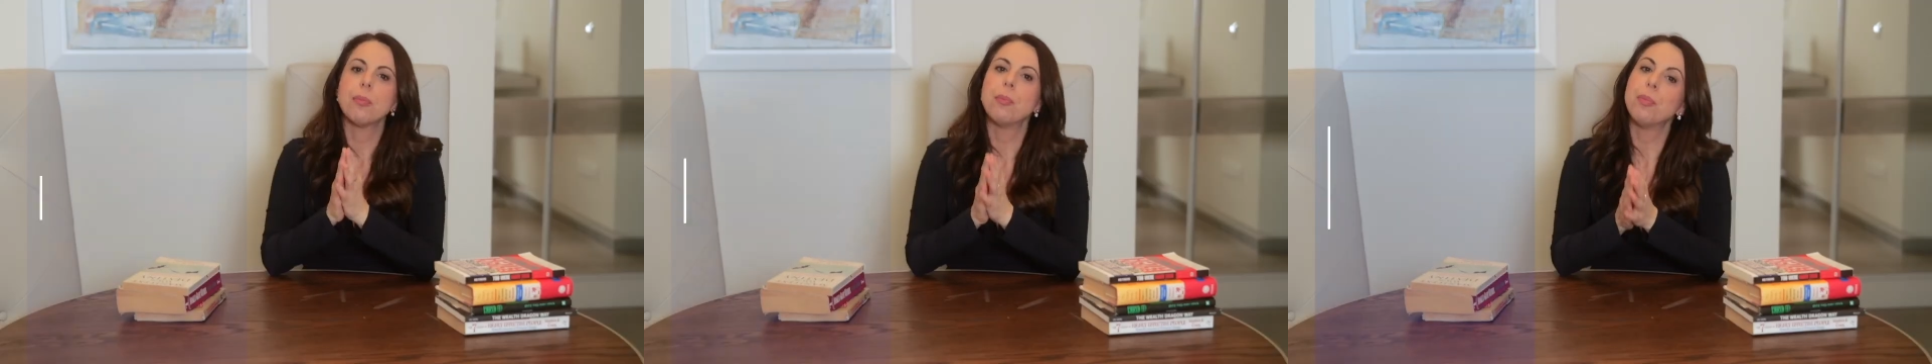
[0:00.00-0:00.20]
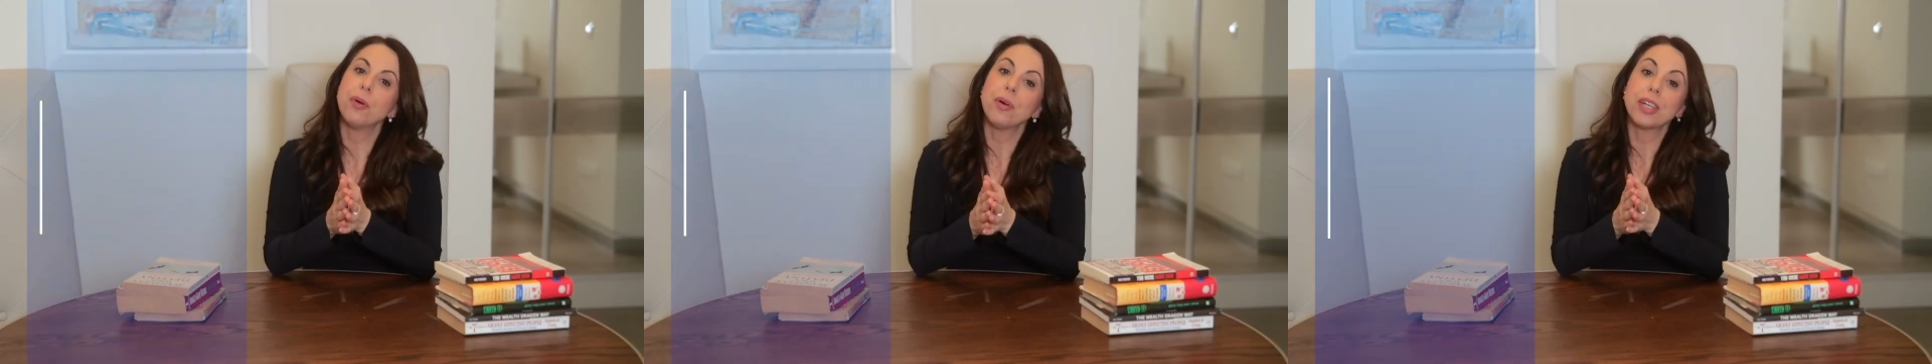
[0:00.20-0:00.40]

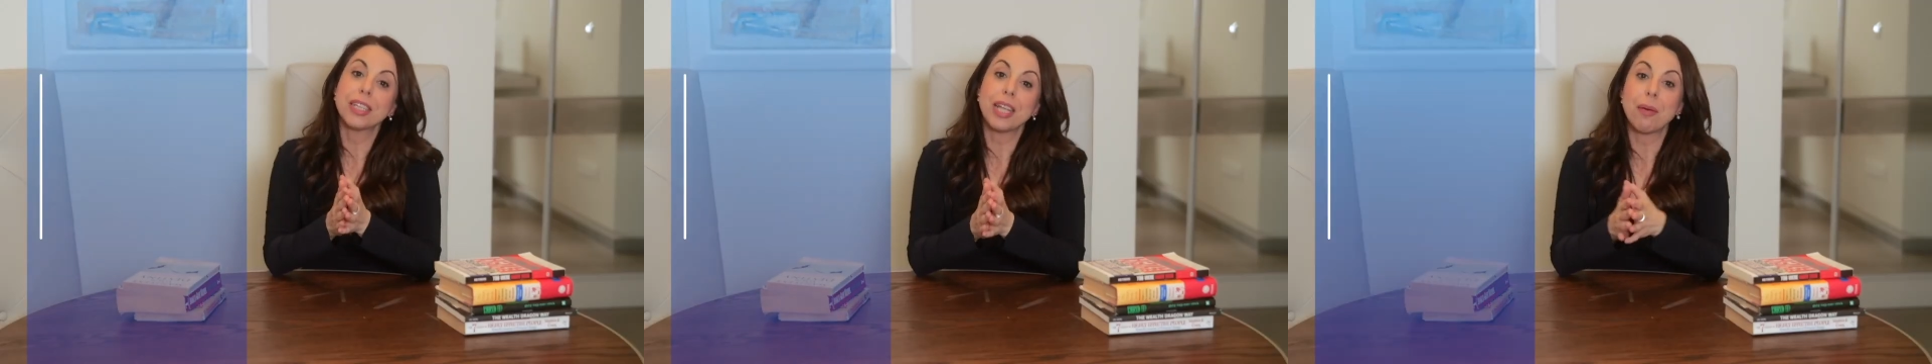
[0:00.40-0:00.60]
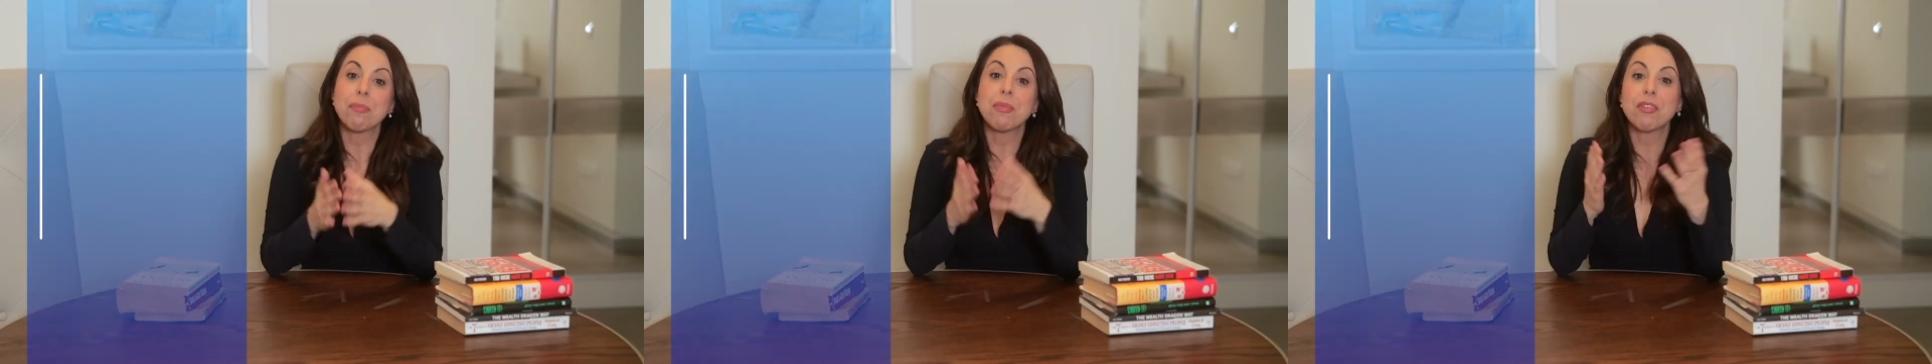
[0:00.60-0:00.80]
Book
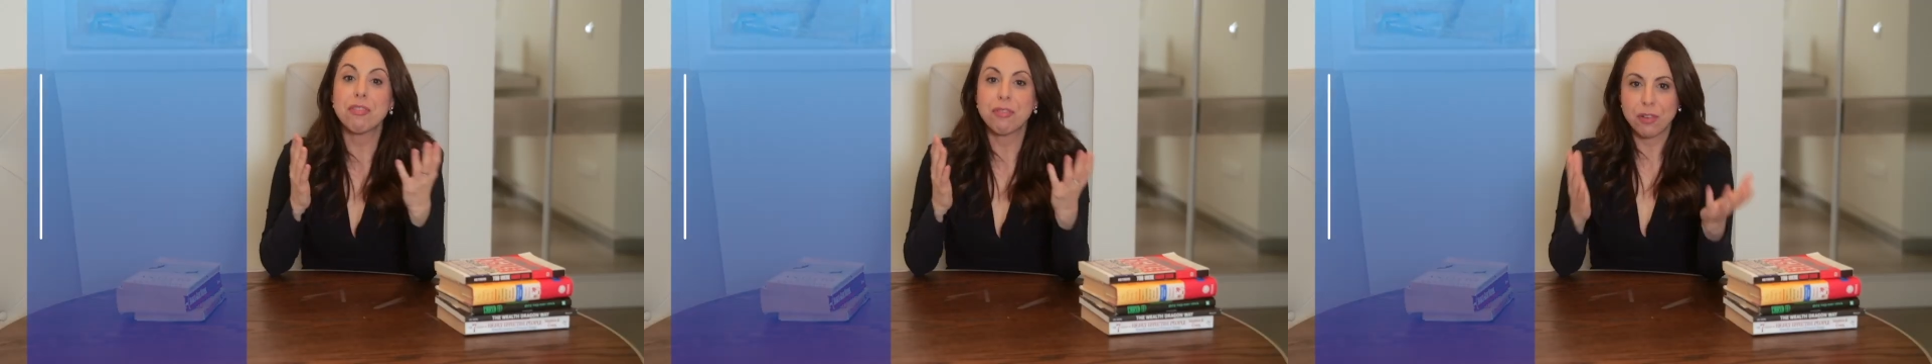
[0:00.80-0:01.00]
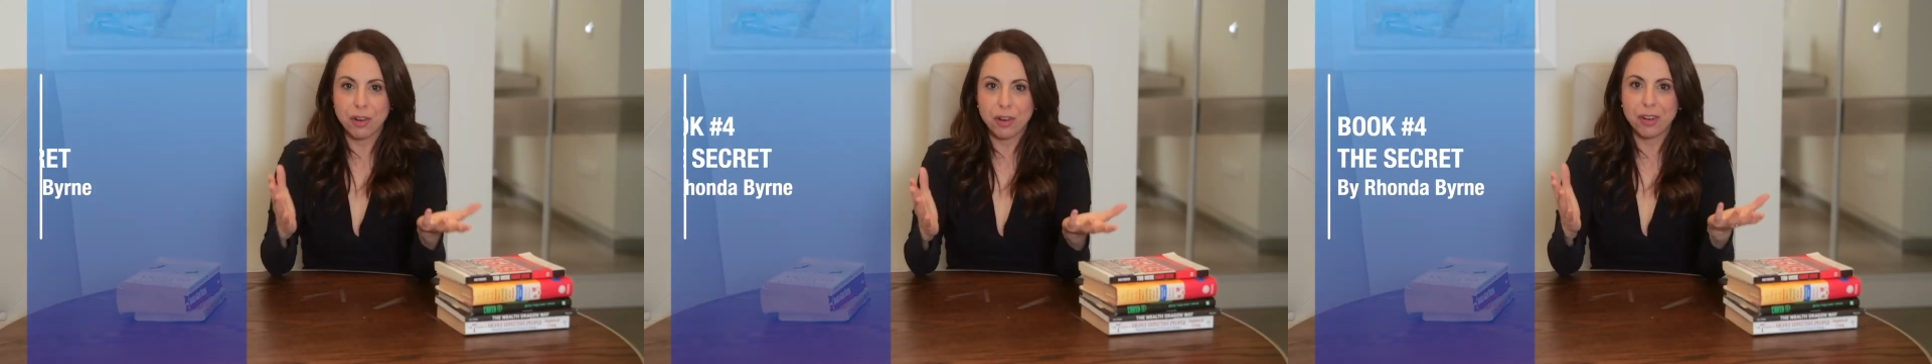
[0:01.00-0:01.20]
number
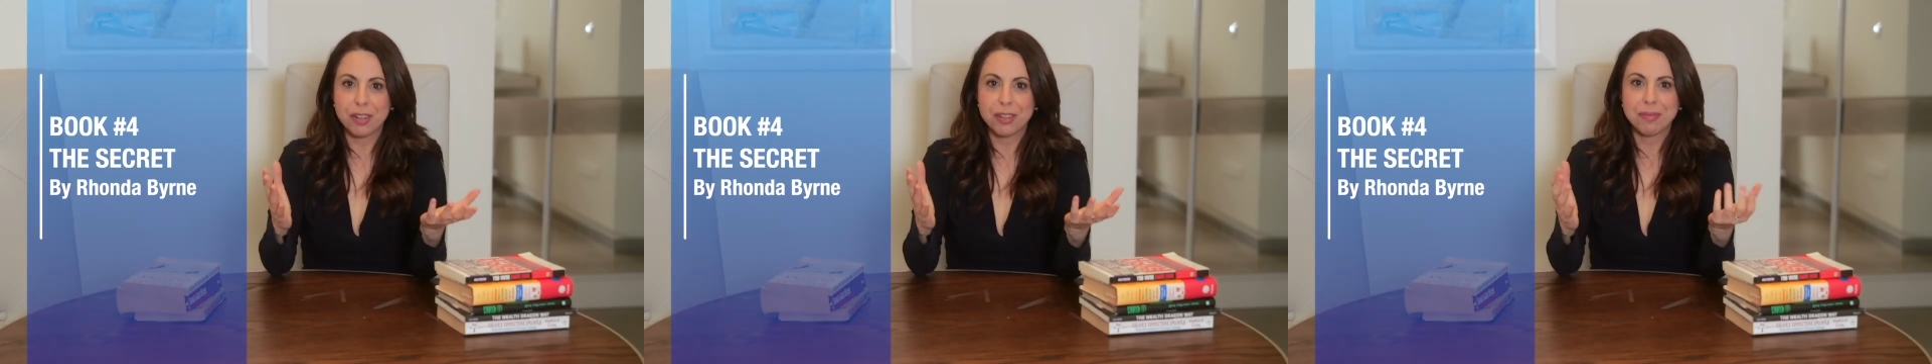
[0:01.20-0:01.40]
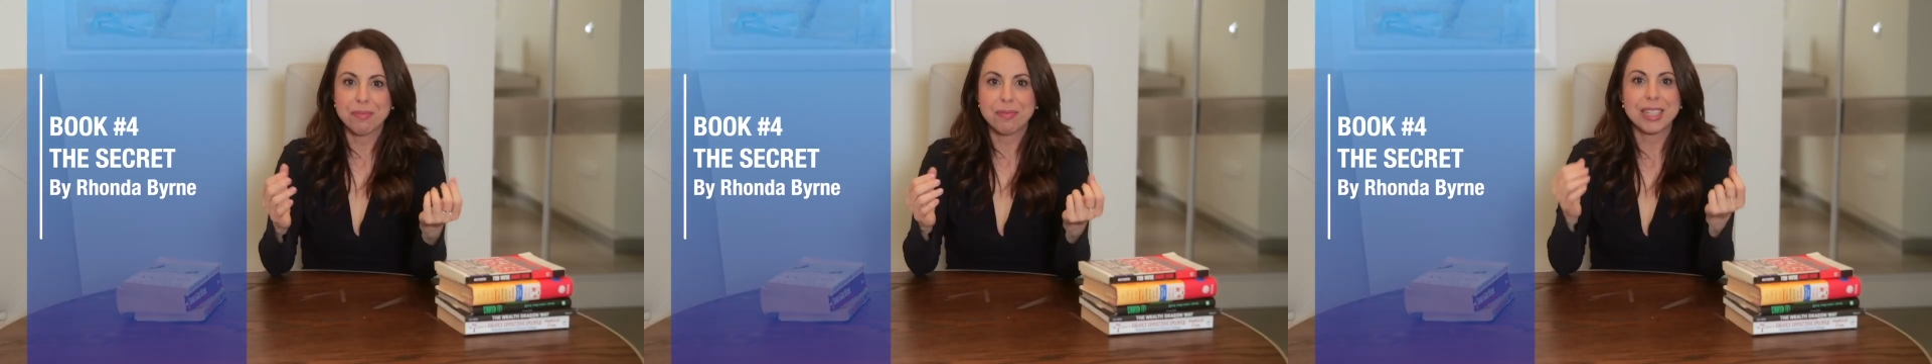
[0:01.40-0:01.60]
four
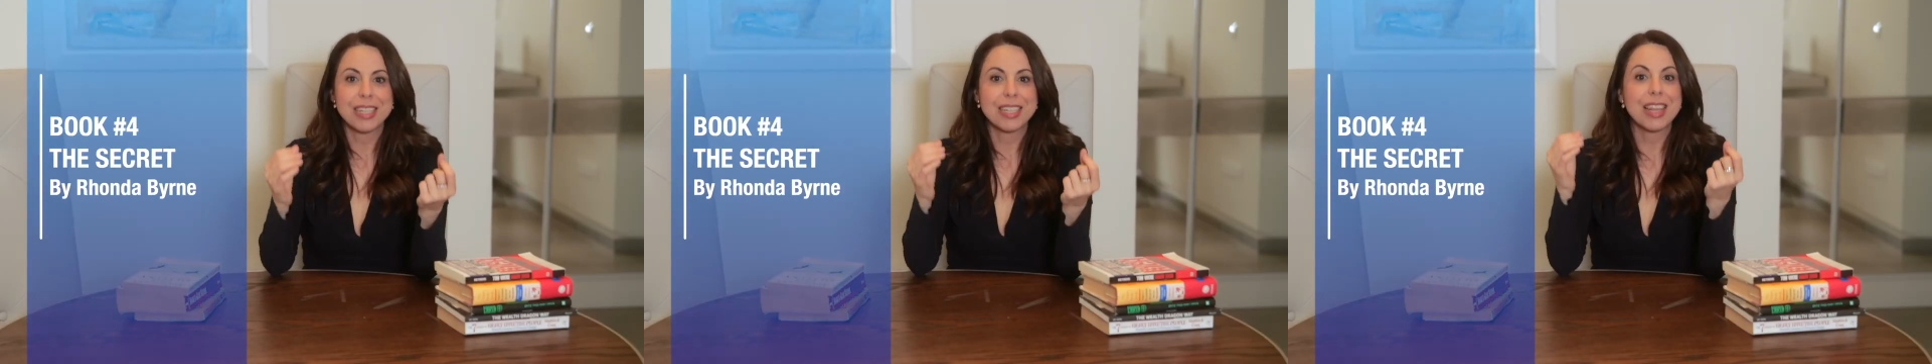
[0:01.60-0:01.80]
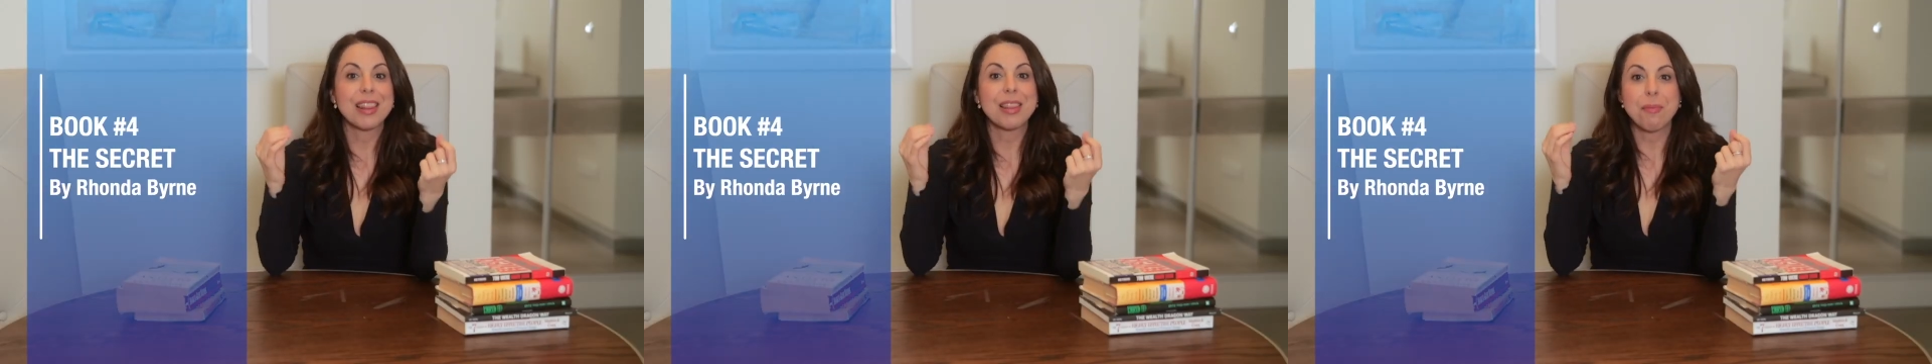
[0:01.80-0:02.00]

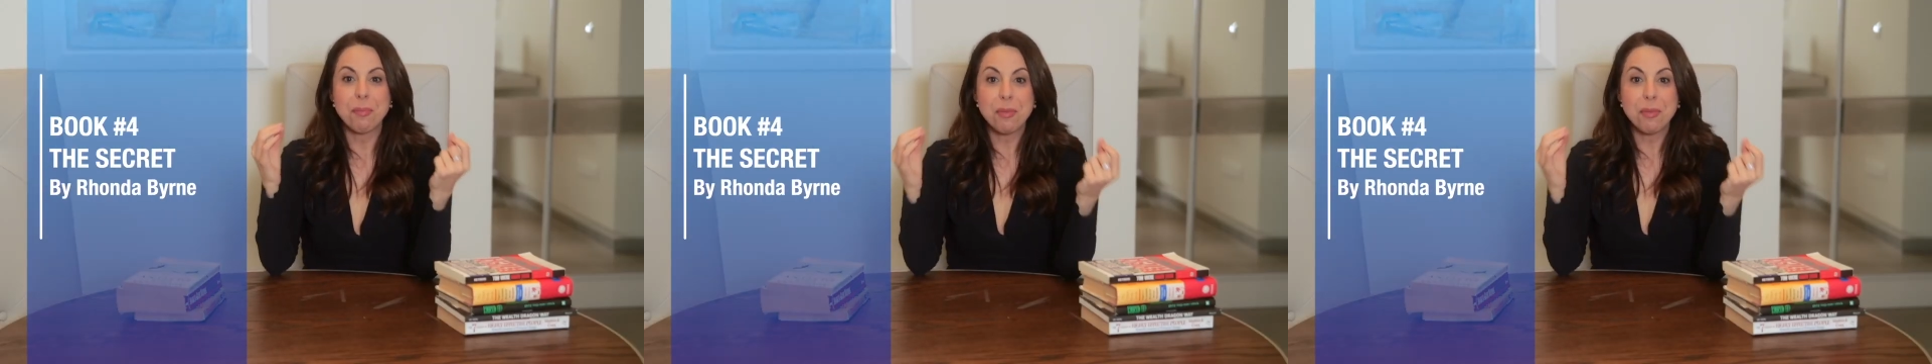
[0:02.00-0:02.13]
the